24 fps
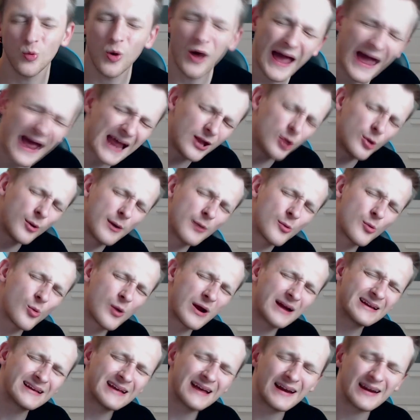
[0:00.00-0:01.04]
Hello everyone,
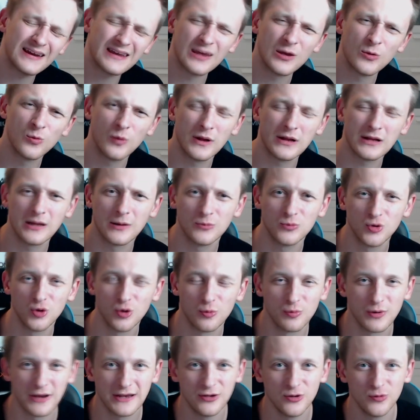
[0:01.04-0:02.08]
Gaara here and welcome to a
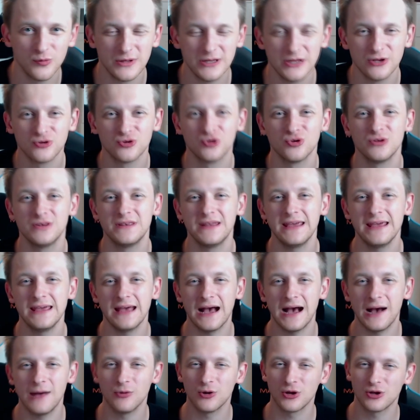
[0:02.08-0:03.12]
brand new video. Today I
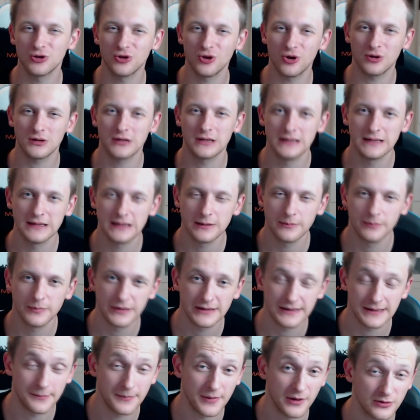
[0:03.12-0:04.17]
want to talk a little bit
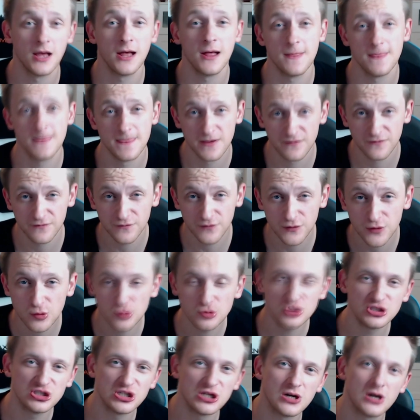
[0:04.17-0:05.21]
about the
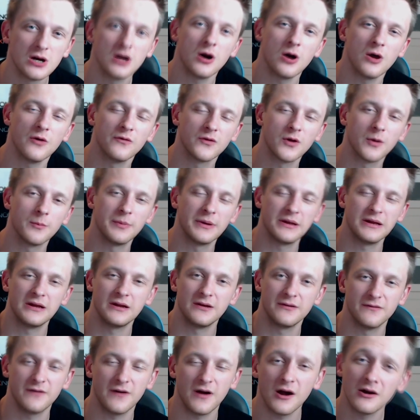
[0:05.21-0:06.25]
future of competitive
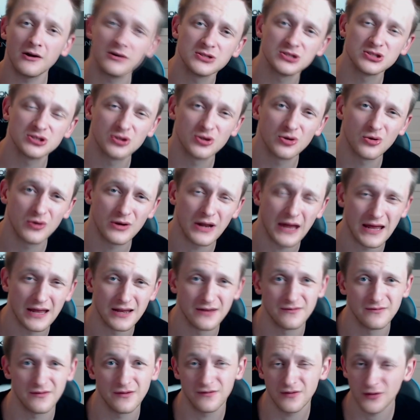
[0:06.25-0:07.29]
Hearthstone, and
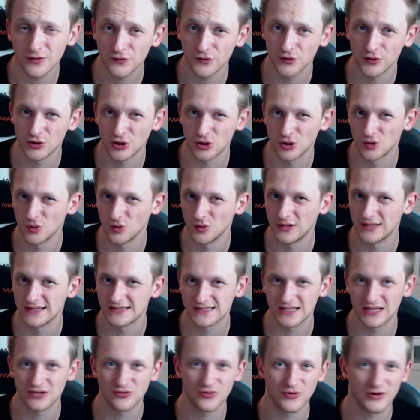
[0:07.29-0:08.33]
without further ado, let's
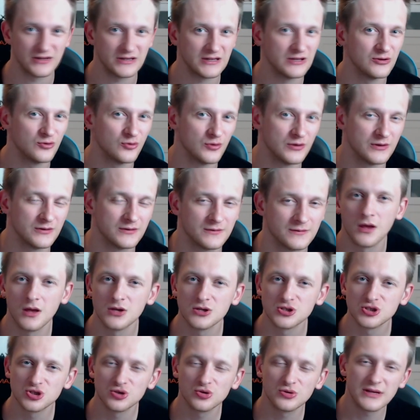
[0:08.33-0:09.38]
get right into it.
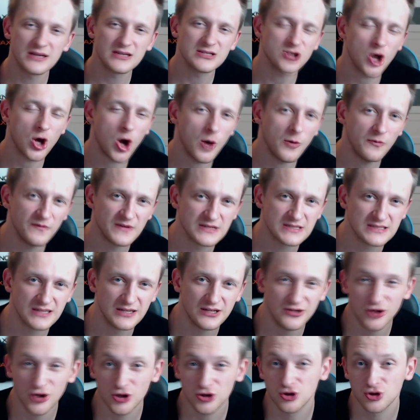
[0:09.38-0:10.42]
So there's obviously
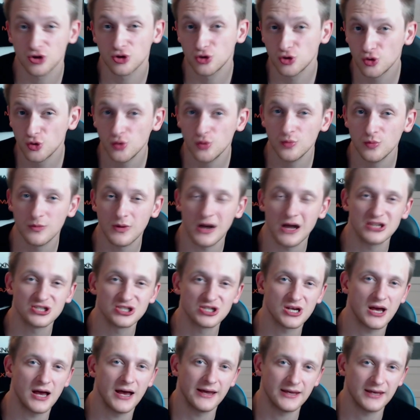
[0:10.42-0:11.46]
not too much
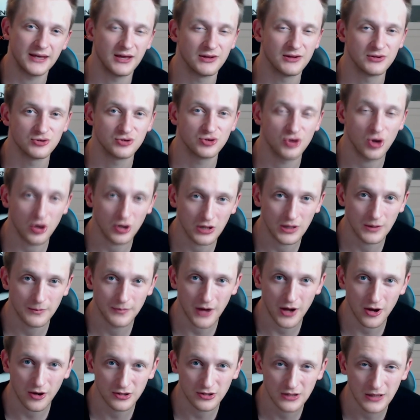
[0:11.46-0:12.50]
I can talk
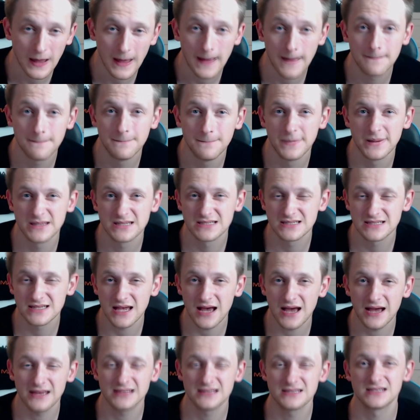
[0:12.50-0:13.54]
about
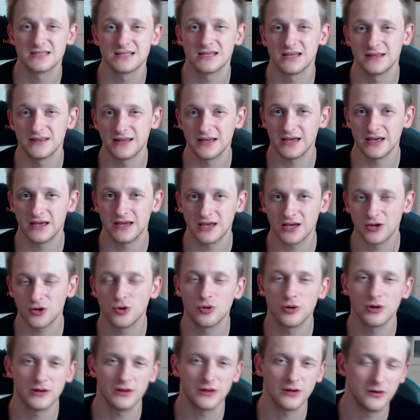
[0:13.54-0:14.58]
besides the
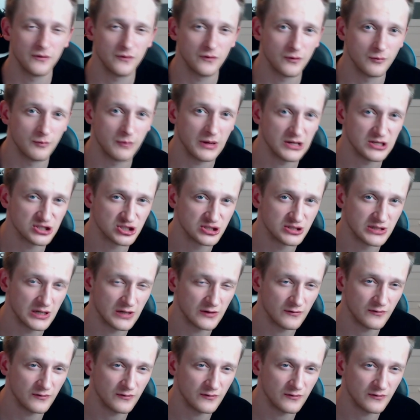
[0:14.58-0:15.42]
current information that we